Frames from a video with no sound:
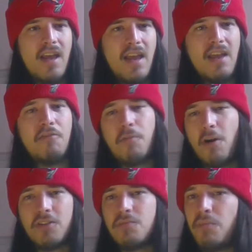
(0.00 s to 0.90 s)
if
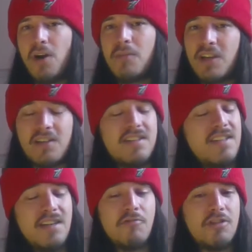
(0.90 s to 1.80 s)
Carson Palmer does
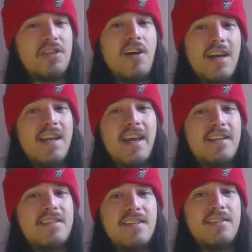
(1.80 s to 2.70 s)
indeed retire
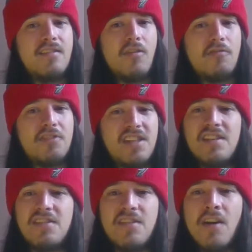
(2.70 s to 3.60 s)
next
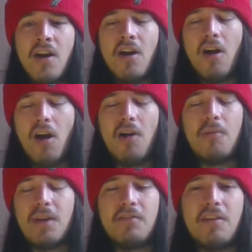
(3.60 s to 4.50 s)
off-season, I
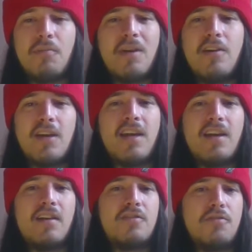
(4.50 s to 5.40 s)
believe he'll be
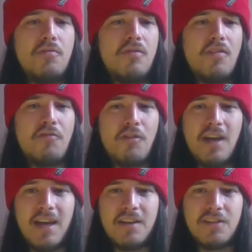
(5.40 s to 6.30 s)
looking to the
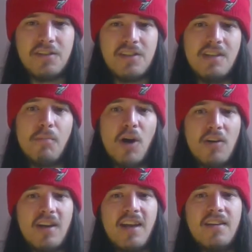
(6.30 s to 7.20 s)
free agency
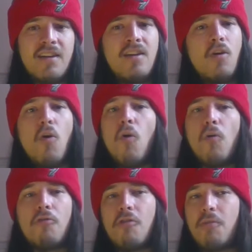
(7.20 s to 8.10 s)
market
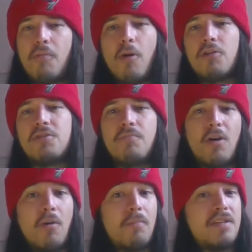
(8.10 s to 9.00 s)
or for
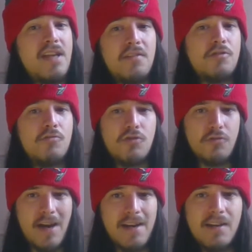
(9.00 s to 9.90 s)
a potential
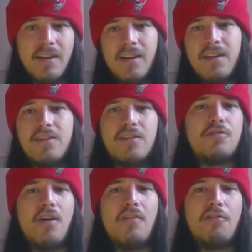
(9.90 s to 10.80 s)
trade to
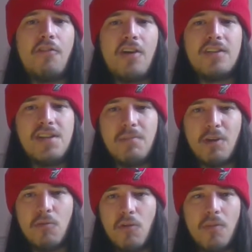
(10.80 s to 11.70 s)
try and find him a
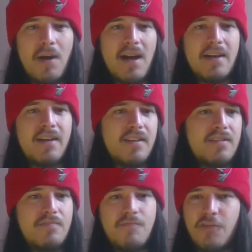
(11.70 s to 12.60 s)
quarterback
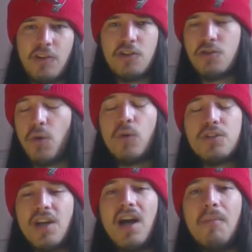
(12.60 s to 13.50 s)
for the
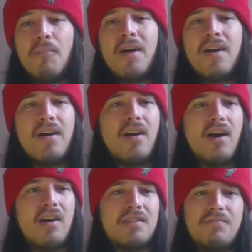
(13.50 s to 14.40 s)
short term. I